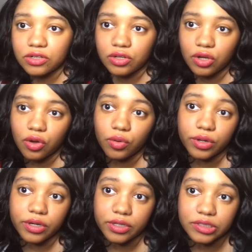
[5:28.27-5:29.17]

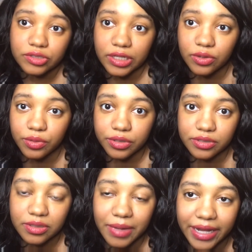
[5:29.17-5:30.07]
try to order
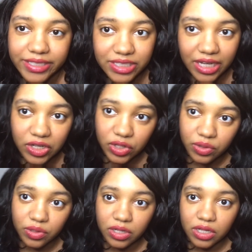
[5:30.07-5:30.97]
some
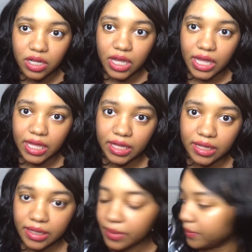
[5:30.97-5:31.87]
eyeshadow,
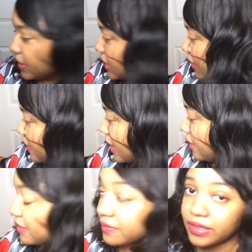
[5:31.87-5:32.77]
but they were out
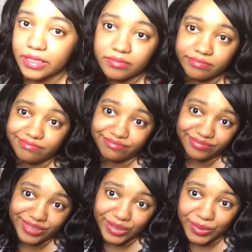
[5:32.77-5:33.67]
of it.
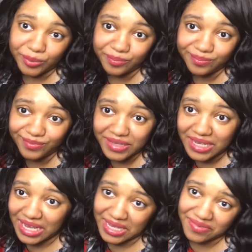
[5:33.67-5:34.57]
So
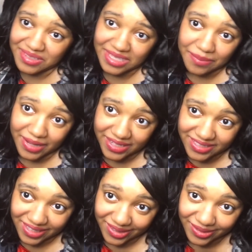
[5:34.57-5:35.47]
I have the same
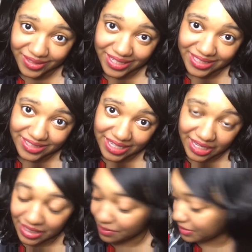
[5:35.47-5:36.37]
eyeshadow as I've been